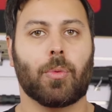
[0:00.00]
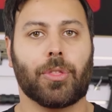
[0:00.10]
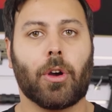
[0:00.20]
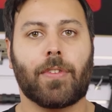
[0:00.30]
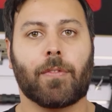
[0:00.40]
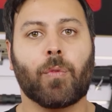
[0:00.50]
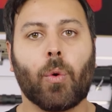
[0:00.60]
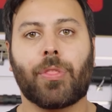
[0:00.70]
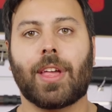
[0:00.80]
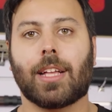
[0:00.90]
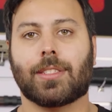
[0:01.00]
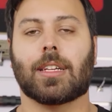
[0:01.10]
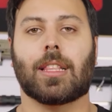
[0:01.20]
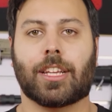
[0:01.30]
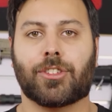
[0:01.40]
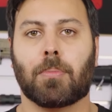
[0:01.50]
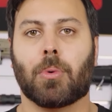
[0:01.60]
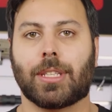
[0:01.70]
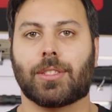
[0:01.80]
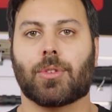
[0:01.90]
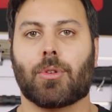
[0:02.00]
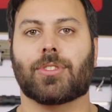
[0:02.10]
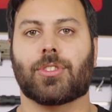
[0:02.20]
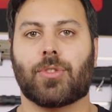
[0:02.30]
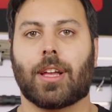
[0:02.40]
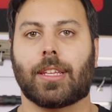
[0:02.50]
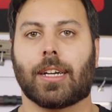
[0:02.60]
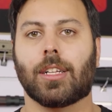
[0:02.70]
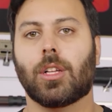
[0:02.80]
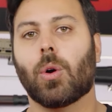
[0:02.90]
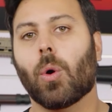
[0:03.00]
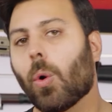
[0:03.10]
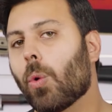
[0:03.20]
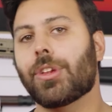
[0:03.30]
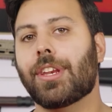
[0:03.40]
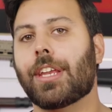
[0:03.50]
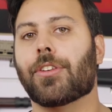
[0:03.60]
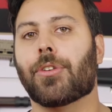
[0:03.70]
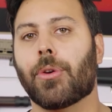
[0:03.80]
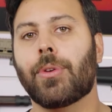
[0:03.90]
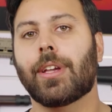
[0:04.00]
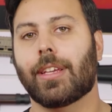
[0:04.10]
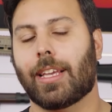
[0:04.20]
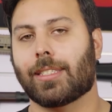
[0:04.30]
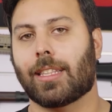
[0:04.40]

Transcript: with over 4,000 collection points across Australia. All you need to do is